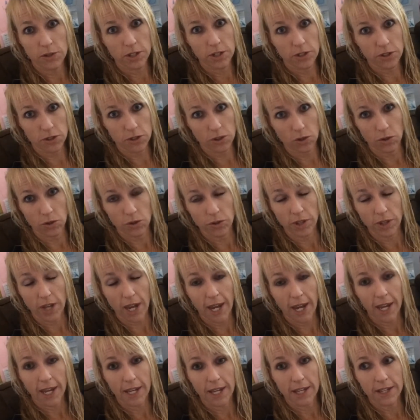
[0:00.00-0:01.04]
years old,
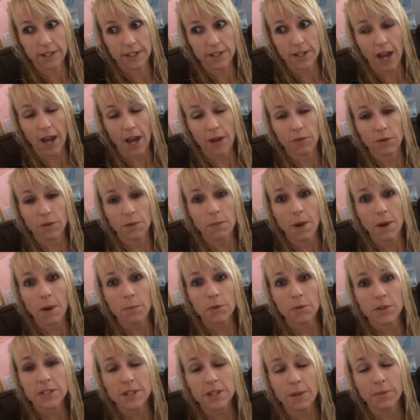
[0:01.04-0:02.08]
and I
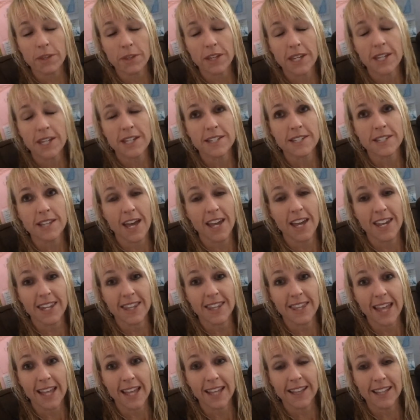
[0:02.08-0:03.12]
remember something he said
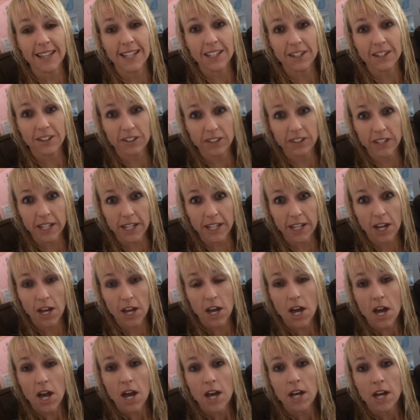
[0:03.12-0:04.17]
that literally
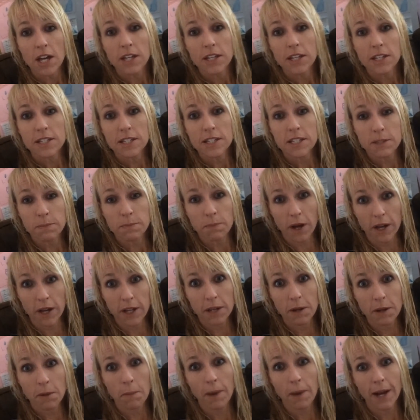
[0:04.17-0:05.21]

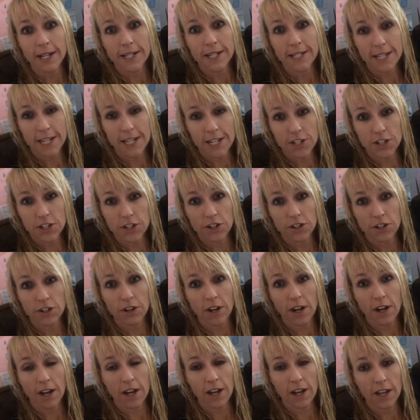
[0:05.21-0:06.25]
spun my
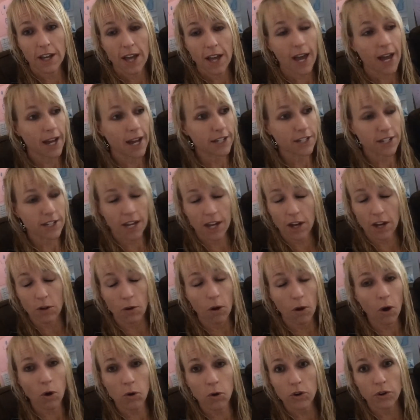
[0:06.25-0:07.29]
teacher a
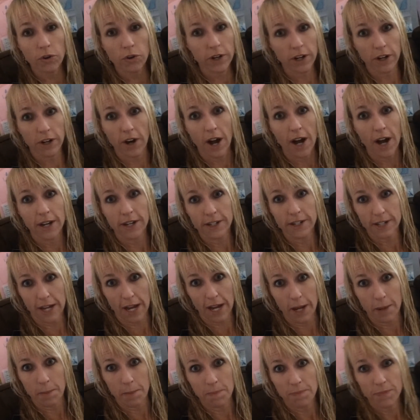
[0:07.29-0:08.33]
whole career on a
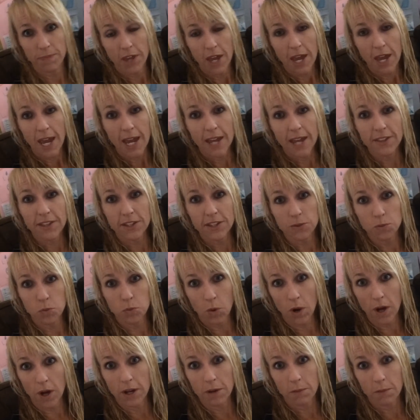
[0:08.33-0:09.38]
dime in this
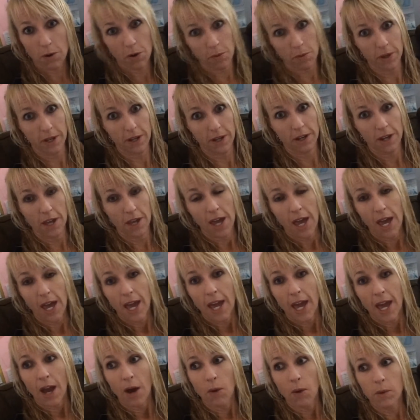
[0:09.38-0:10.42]
one moment.
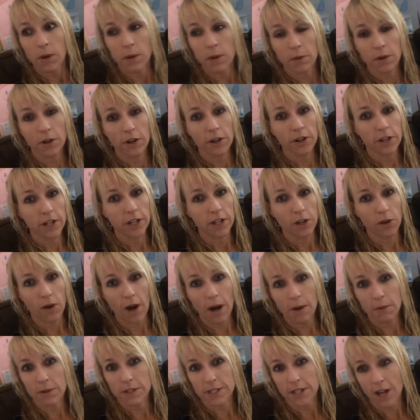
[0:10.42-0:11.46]
We were,
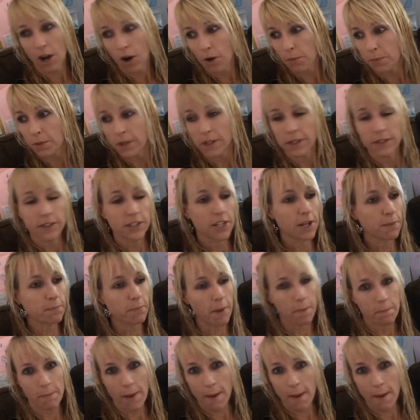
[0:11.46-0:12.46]
I was harping, dip,